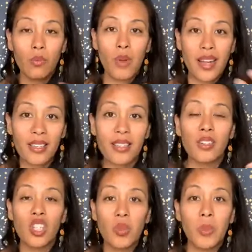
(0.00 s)
practice
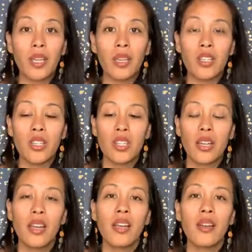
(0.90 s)
their speech,
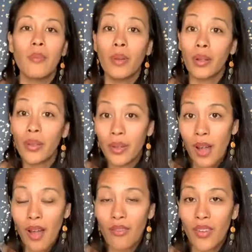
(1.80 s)
build their
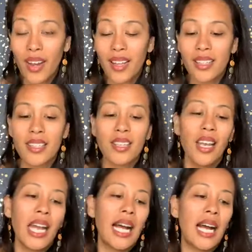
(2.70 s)
confidence.
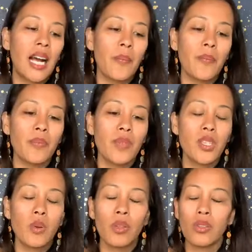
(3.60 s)

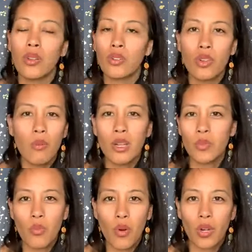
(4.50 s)
So there's so
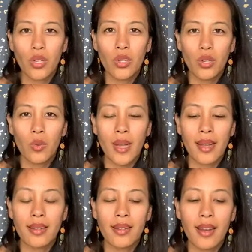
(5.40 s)
much more to
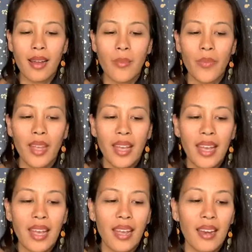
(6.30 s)
it.
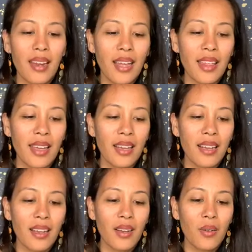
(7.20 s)
And I
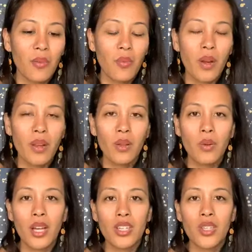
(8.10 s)
think one of the
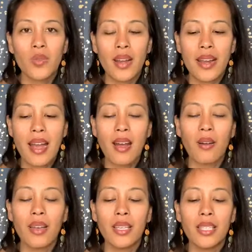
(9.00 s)
questions right
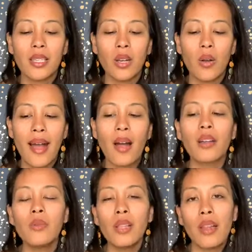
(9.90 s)
now is, how
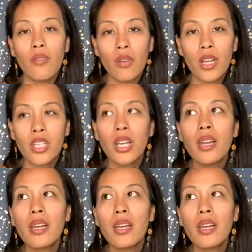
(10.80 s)
can we leverage